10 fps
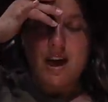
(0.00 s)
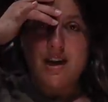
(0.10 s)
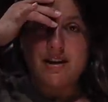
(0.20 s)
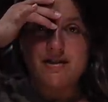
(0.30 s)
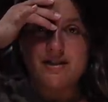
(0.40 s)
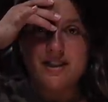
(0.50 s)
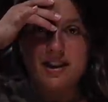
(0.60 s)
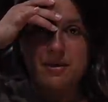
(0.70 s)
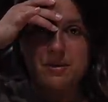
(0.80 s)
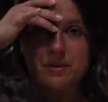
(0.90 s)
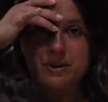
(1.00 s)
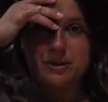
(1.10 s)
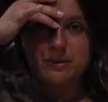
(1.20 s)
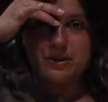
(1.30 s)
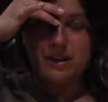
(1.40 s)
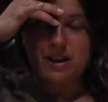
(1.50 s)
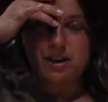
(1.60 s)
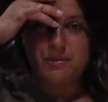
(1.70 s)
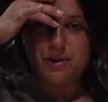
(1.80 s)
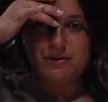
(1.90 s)
And today when we were supposed to get
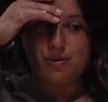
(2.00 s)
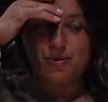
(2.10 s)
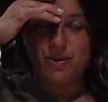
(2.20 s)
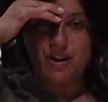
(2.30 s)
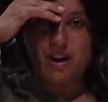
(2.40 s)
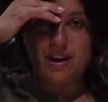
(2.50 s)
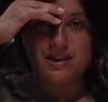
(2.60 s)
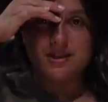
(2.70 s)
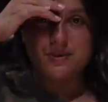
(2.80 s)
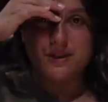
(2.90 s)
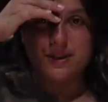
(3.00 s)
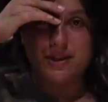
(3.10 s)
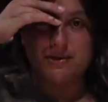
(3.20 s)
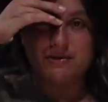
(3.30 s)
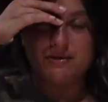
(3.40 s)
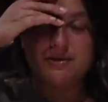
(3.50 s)
our boat organized, we were out